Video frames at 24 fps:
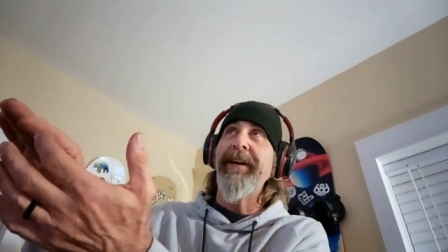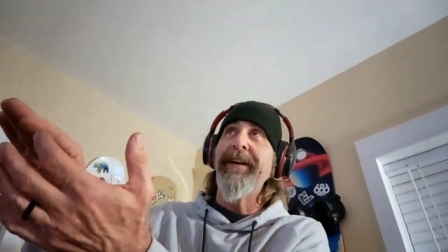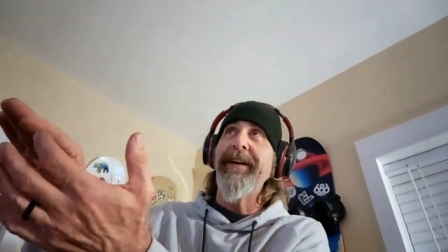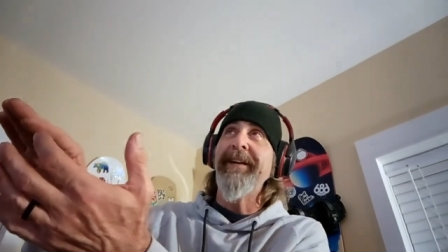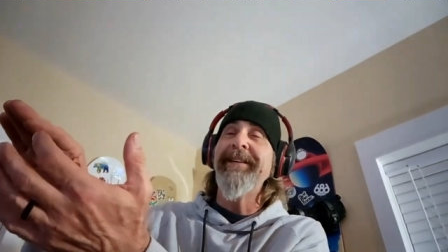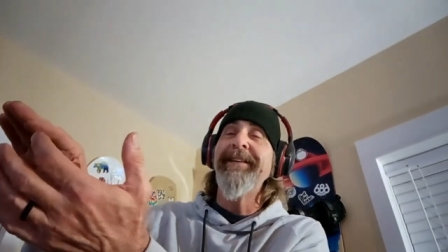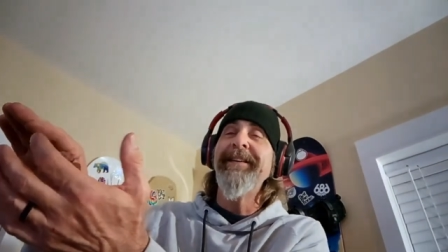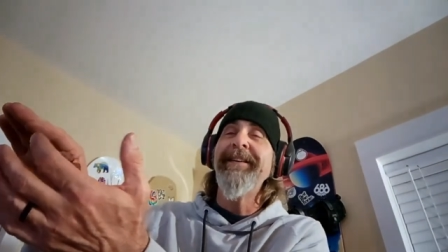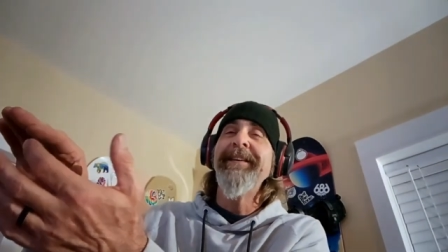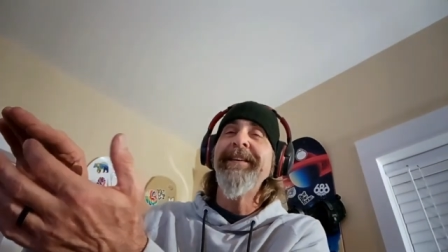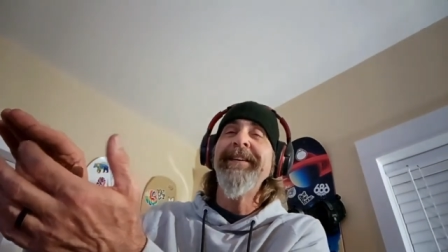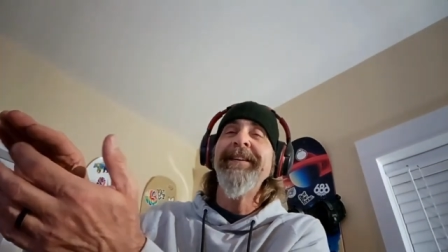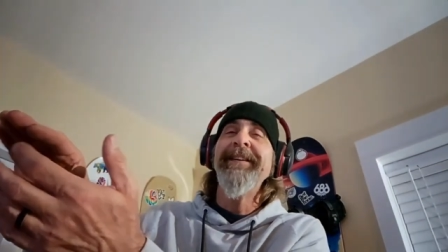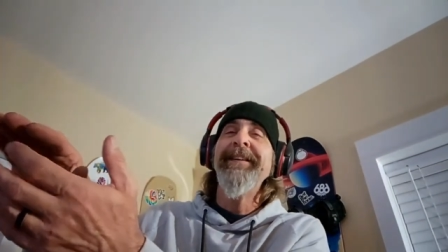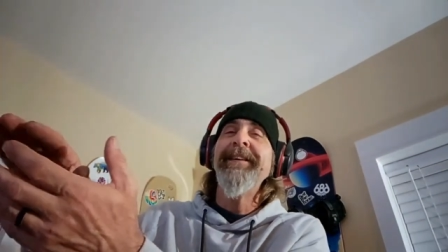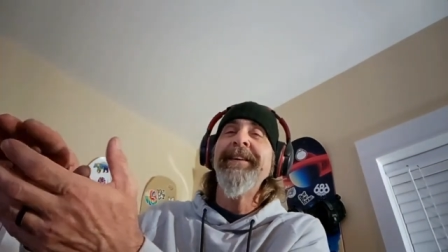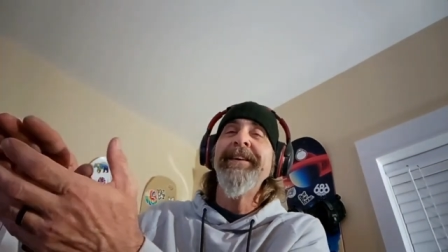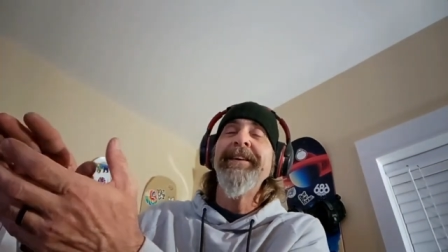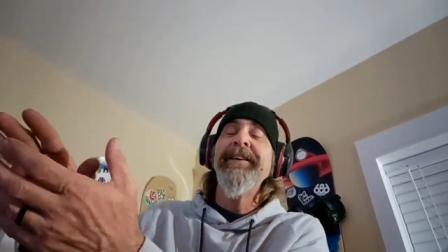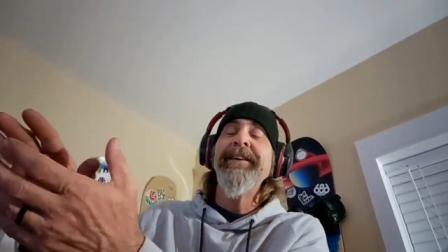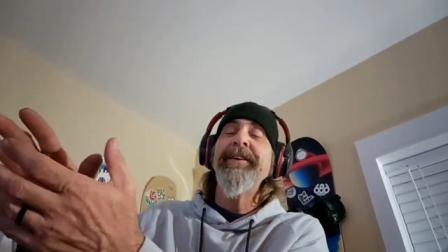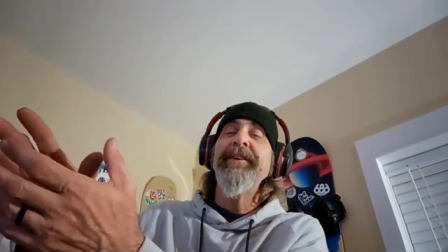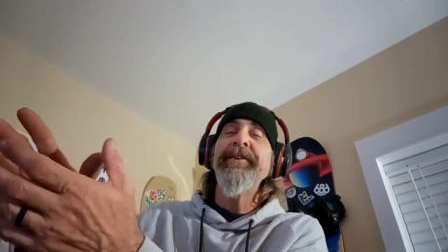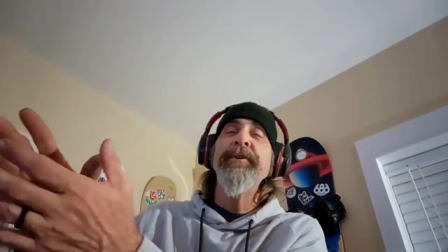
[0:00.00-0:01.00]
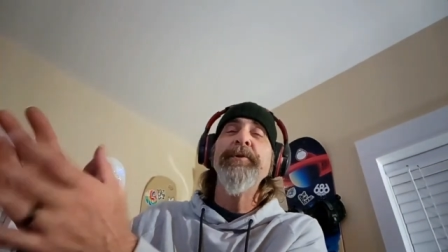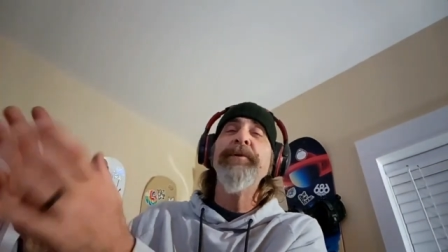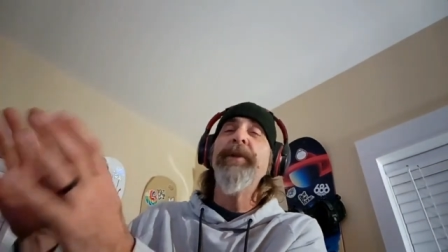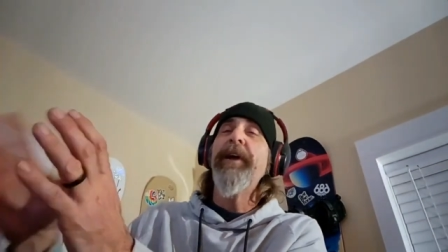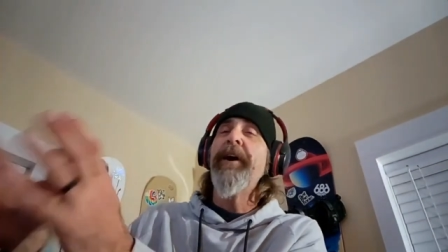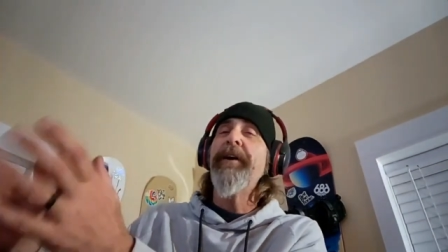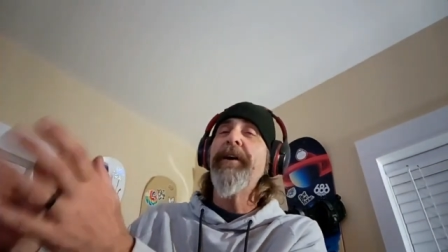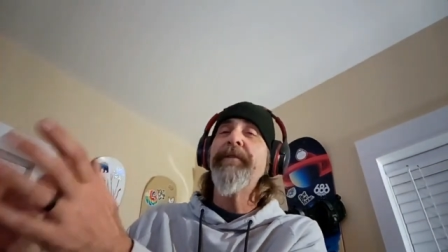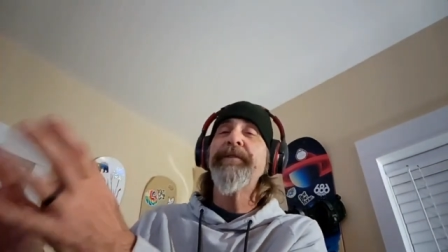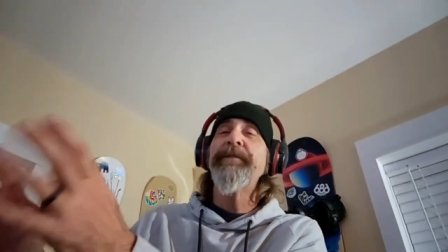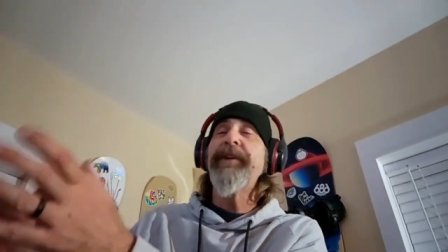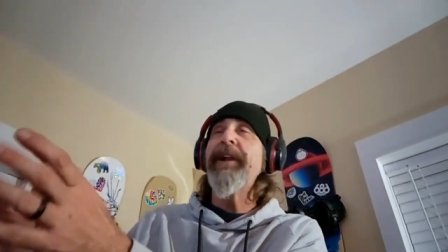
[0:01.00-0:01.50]
me. You
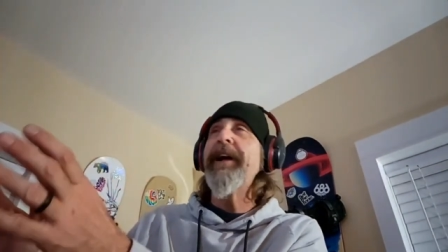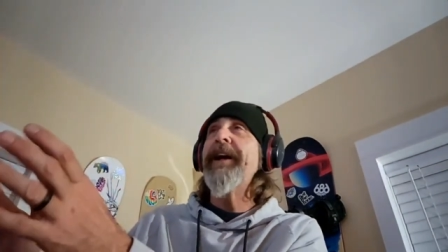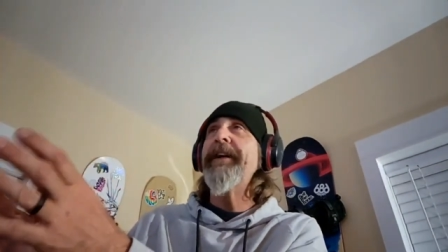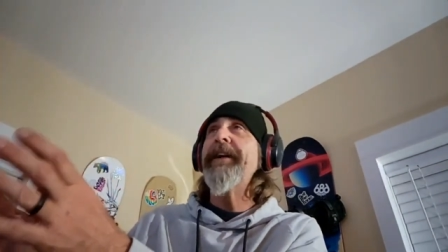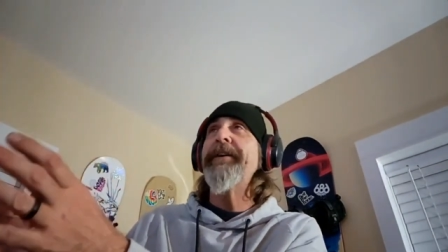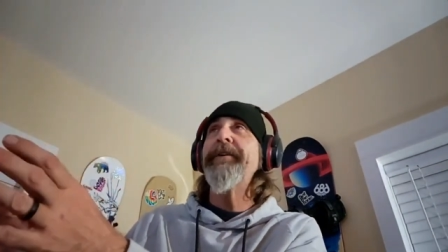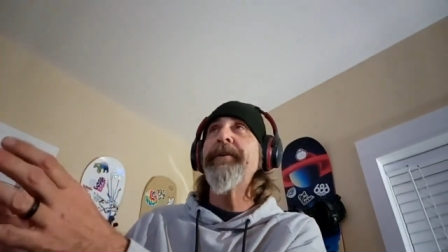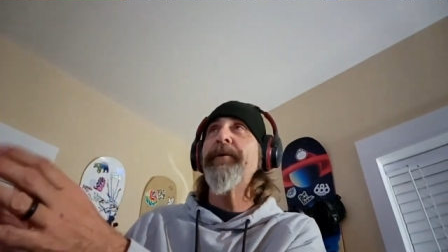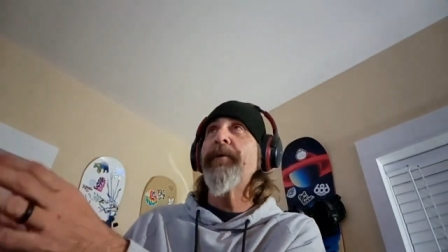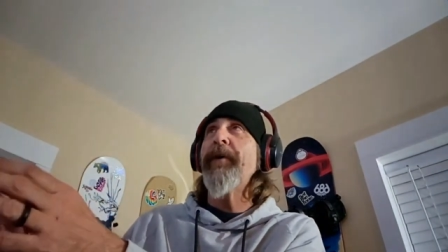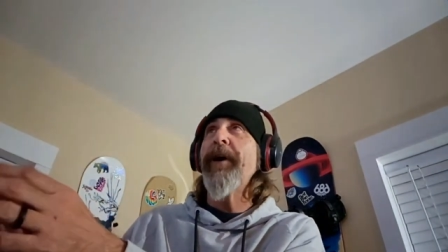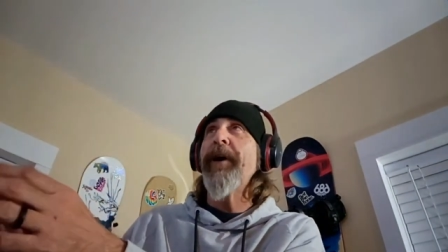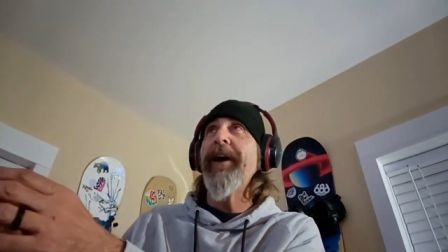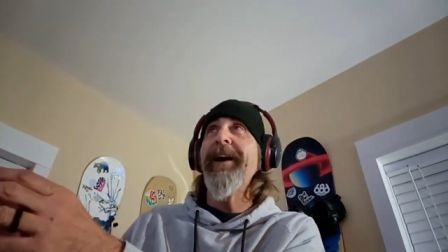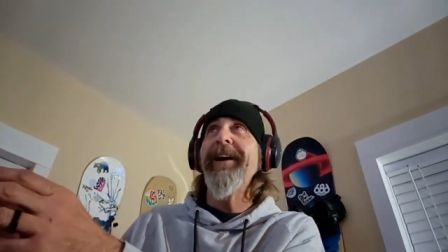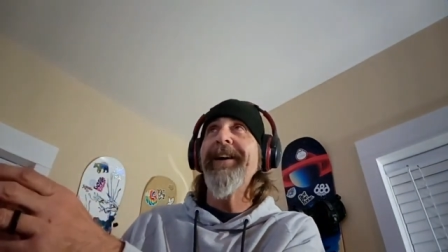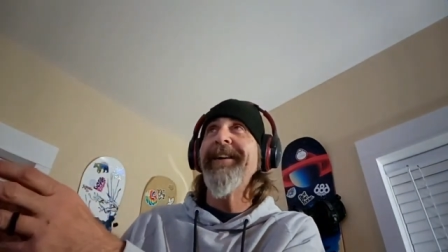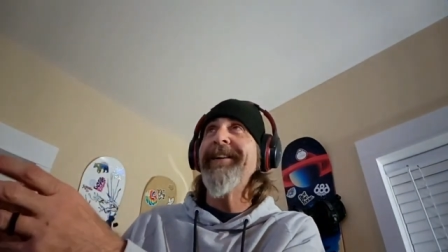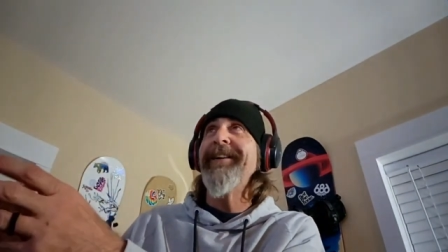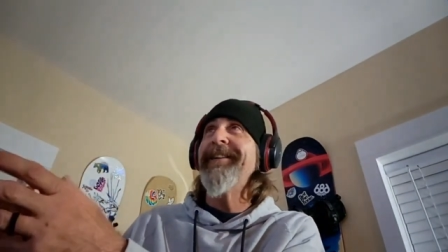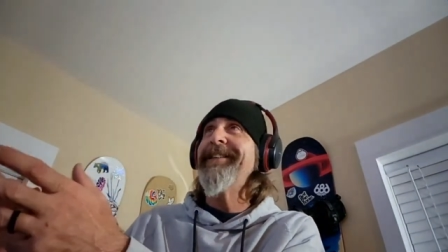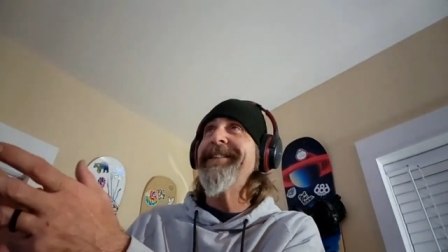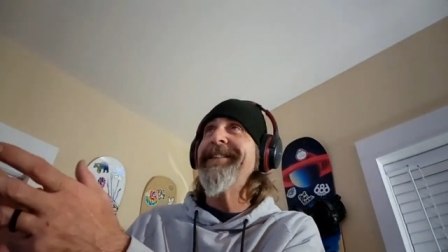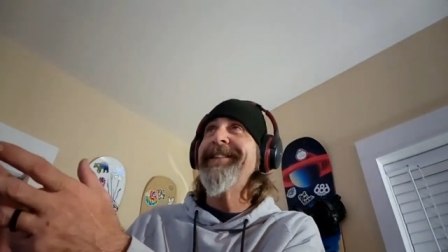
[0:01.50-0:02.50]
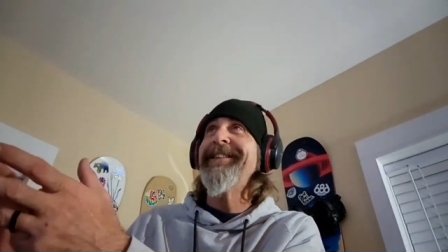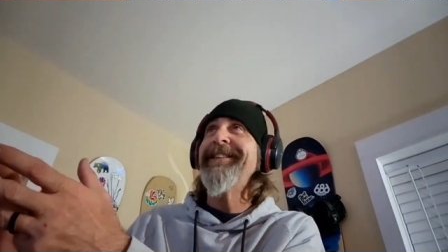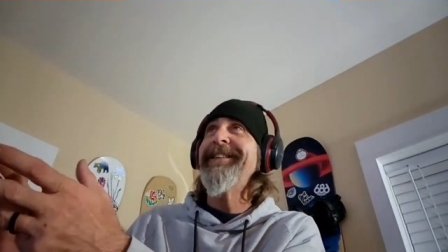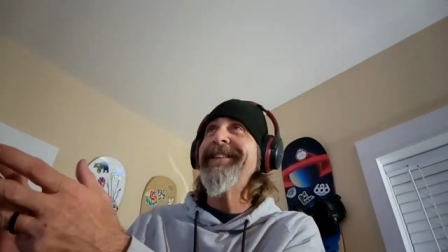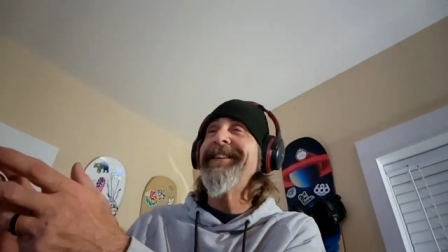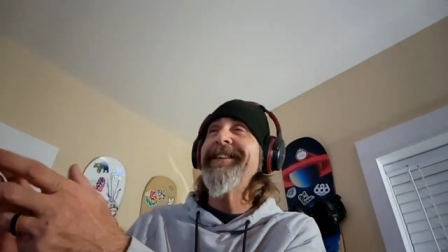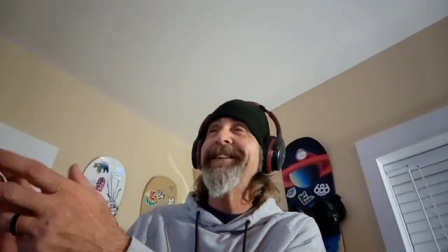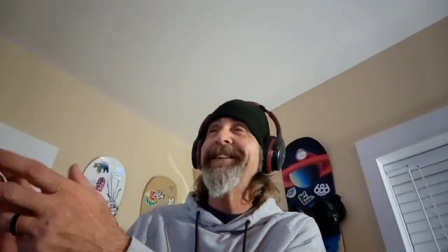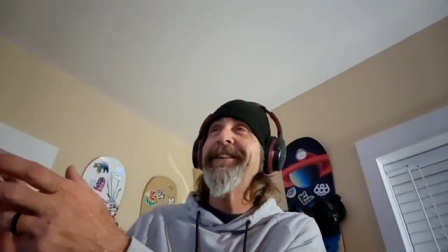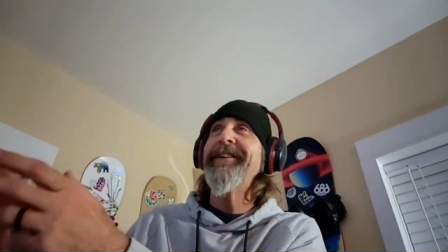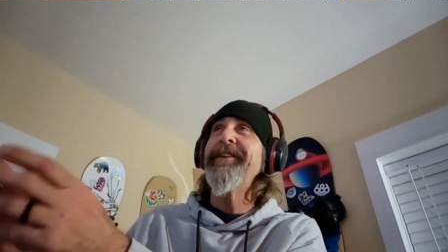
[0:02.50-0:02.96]
love clowning around.